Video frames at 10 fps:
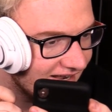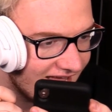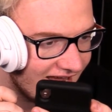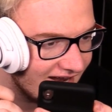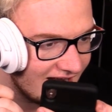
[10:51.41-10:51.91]
And
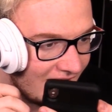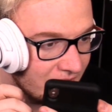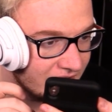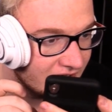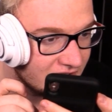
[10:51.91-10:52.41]
then
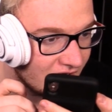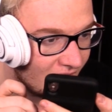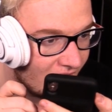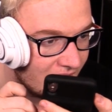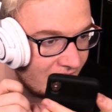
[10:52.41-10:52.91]
I'm gonna
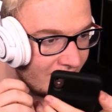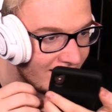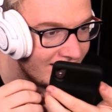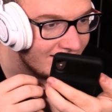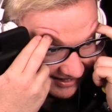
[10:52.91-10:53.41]
go on my way.